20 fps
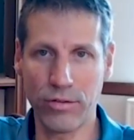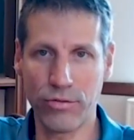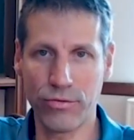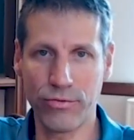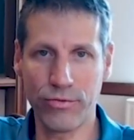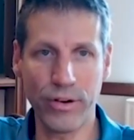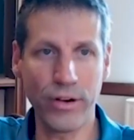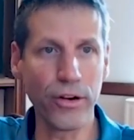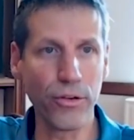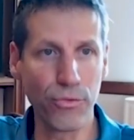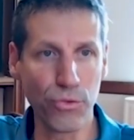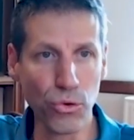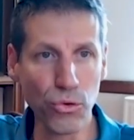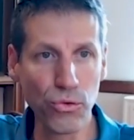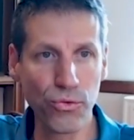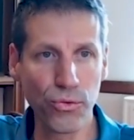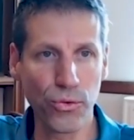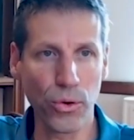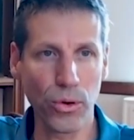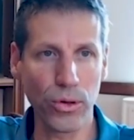very
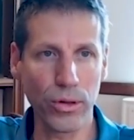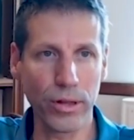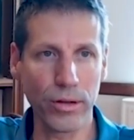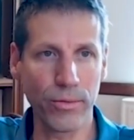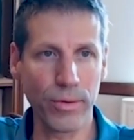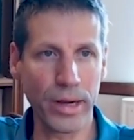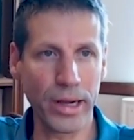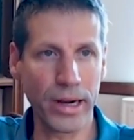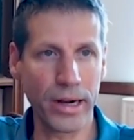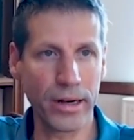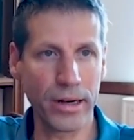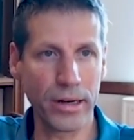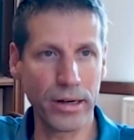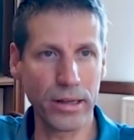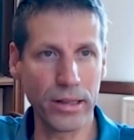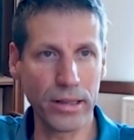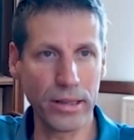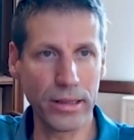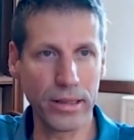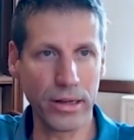fruitful, where
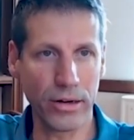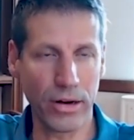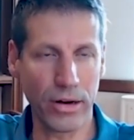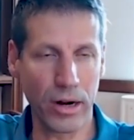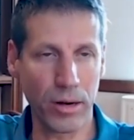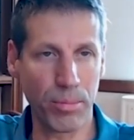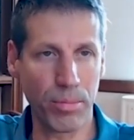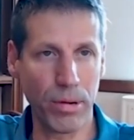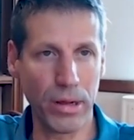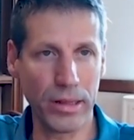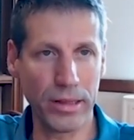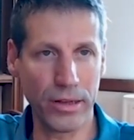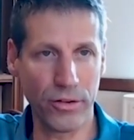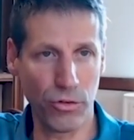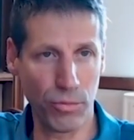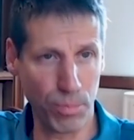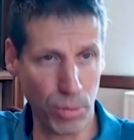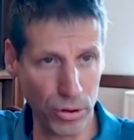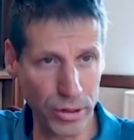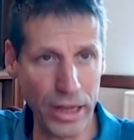there's
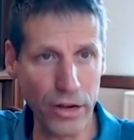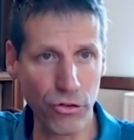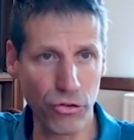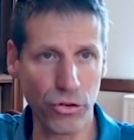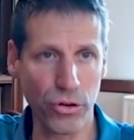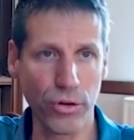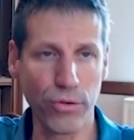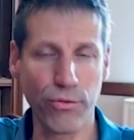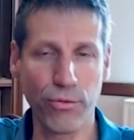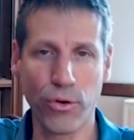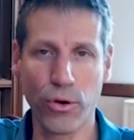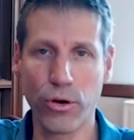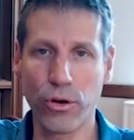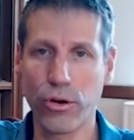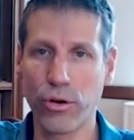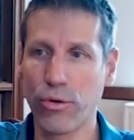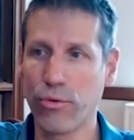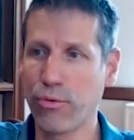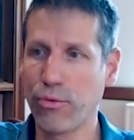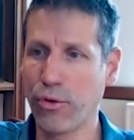potential
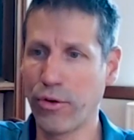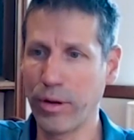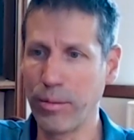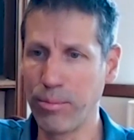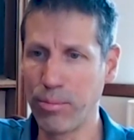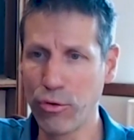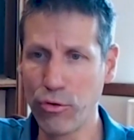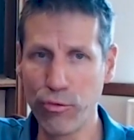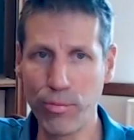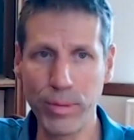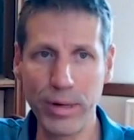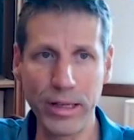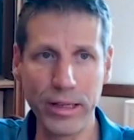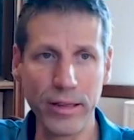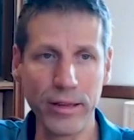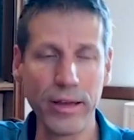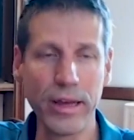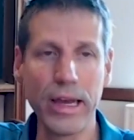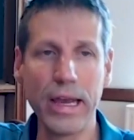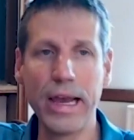for improvement,